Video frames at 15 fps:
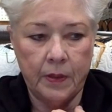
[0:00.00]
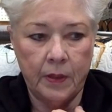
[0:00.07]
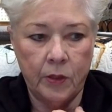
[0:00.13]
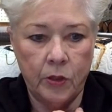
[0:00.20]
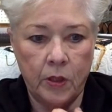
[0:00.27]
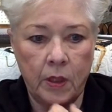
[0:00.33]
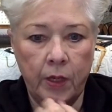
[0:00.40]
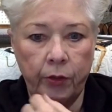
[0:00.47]
There's
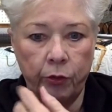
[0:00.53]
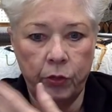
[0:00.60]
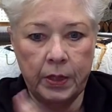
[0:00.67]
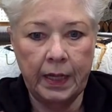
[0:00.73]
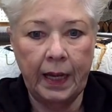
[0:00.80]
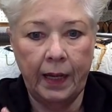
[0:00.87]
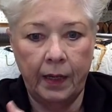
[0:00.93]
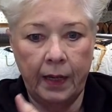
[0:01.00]
another
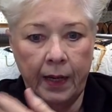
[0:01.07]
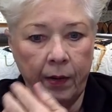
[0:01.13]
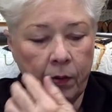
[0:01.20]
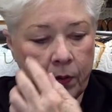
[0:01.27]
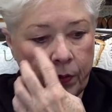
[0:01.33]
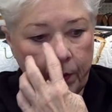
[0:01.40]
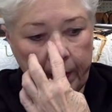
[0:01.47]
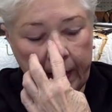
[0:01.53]
deck now
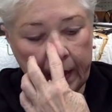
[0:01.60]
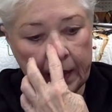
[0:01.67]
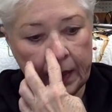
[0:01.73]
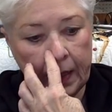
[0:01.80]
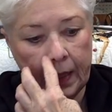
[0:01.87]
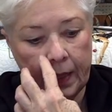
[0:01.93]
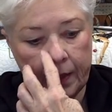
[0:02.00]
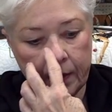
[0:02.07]
on the back of the
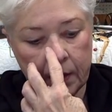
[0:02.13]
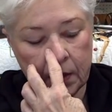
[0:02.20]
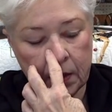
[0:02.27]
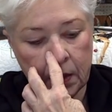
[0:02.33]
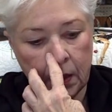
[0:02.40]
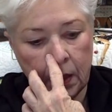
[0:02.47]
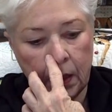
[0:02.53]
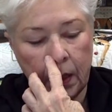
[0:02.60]
house.
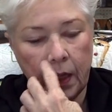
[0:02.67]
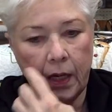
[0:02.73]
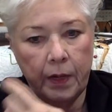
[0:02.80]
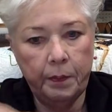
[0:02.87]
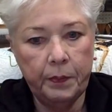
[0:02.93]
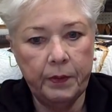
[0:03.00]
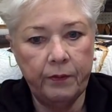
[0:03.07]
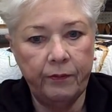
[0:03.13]

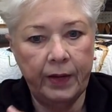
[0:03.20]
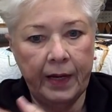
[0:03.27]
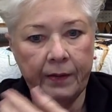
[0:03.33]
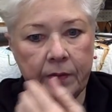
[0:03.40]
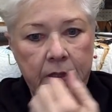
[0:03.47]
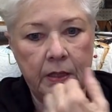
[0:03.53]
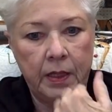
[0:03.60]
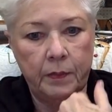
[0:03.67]
Up the 5
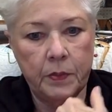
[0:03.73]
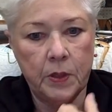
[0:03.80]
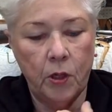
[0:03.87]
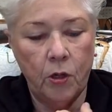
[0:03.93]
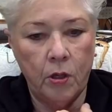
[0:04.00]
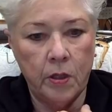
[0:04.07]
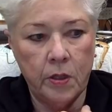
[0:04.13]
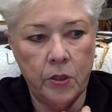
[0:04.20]
steps
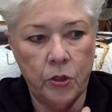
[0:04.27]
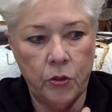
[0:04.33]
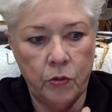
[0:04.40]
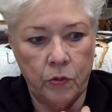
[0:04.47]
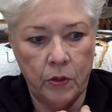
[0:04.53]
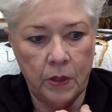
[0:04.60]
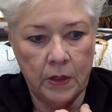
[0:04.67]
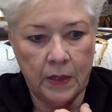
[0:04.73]
onto
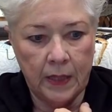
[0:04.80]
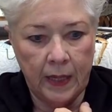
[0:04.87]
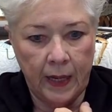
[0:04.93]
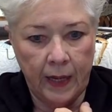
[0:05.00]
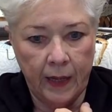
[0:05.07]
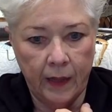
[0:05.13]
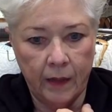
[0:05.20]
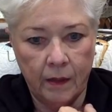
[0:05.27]
the
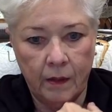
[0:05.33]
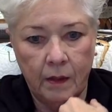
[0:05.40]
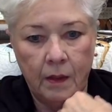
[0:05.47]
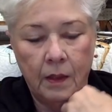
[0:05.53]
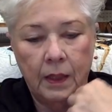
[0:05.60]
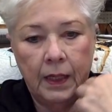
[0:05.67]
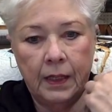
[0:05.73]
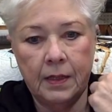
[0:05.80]
deck
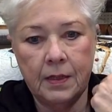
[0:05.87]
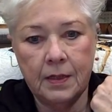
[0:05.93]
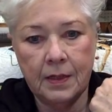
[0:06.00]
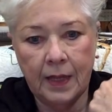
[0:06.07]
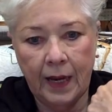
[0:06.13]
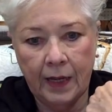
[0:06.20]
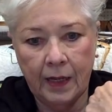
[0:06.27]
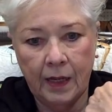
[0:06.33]
and
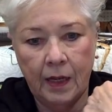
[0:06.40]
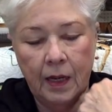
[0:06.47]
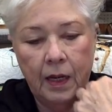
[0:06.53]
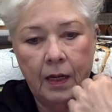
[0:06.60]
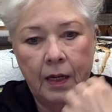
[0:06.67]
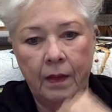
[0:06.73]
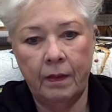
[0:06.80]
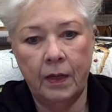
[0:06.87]
stacking it
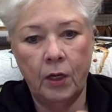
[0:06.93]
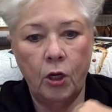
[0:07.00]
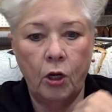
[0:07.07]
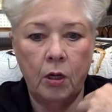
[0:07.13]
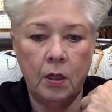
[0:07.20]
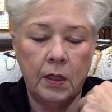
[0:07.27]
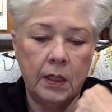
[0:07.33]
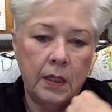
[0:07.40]
and then
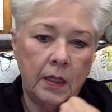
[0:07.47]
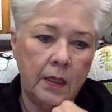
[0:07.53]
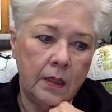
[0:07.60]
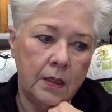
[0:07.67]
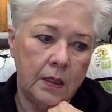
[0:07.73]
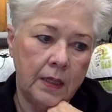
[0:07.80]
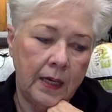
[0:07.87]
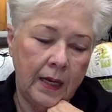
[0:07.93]
hauling it
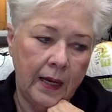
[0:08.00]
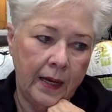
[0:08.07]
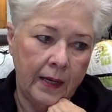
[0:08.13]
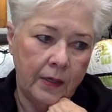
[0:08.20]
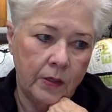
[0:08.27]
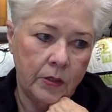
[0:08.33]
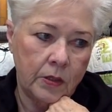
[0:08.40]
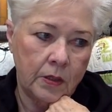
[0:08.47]
into the
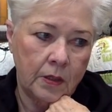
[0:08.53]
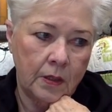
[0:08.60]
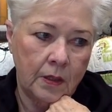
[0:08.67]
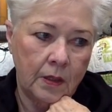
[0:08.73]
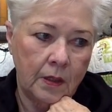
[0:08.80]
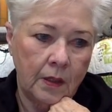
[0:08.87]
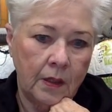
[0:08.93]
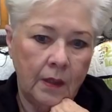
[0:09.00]
house.
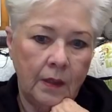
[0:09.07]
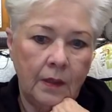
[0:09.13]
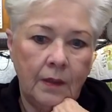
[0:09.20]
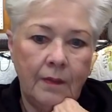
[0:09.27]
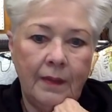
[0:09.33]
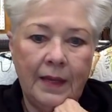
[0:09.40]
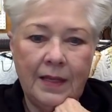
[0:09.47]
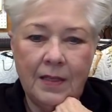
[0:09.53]

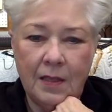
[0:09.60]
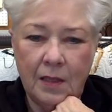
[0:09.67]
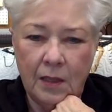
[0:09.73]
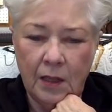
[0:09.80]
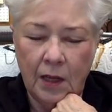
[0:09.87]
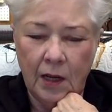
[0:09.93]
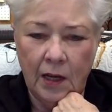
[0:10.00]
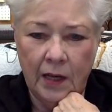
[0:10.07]
That's a
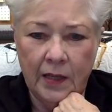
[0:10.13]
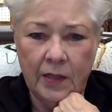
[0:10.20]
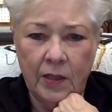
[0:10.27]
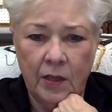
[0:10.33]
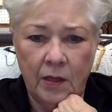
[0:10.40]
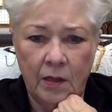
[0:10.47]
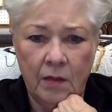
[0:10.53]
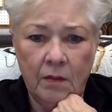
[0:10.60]
lot,
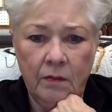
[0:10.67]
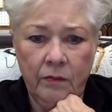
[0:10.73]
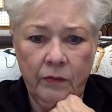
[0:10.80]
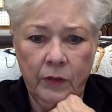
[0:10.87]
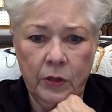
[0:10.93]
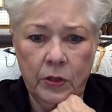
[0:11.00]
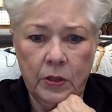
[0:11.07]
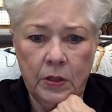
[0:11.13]
y'all,
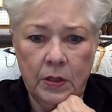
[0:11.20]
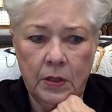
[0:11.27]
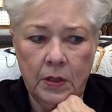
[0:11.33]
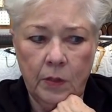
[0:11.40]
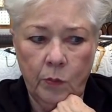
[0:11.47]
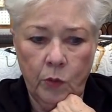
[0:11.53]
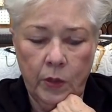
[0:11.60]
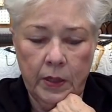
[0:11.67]
for
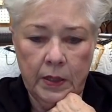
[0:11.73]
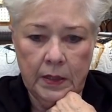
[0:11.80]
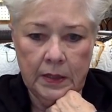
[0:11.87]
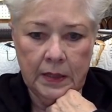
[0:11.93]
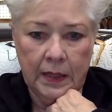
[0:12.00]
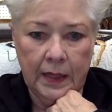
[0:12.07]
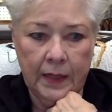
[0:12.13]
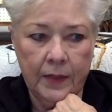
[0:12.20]
someone his
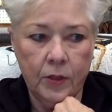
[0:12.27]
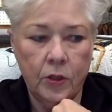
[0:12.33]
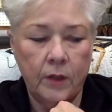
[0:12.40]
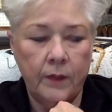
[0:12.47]
age.